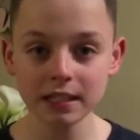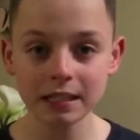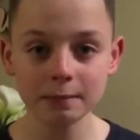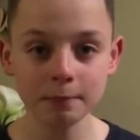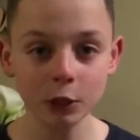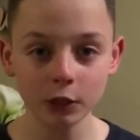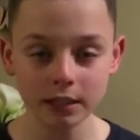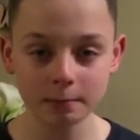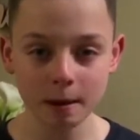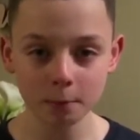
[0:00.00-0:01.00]

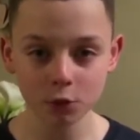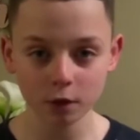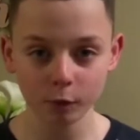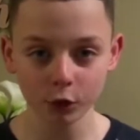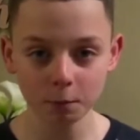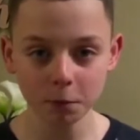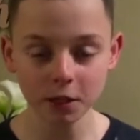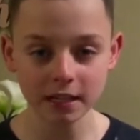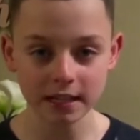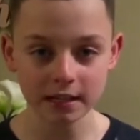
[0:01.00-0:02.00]
experienced members of our
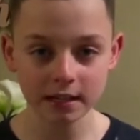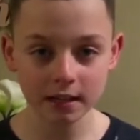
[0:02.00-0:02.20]
community.